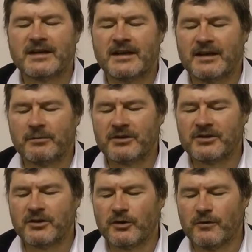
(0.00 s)
and I'm just
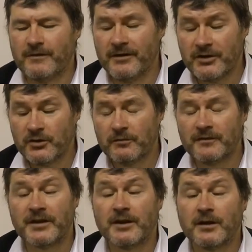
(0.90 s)
going to go a very short
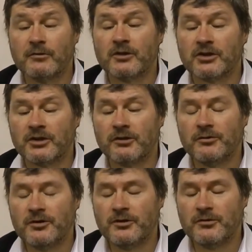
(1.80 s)
video
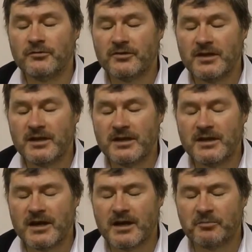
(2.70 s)
showing you
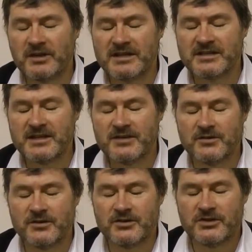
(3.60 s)
the
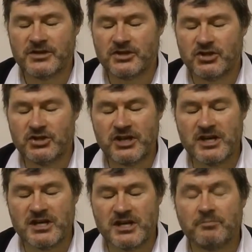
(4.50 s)

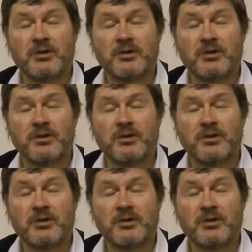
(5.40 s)
PSE30G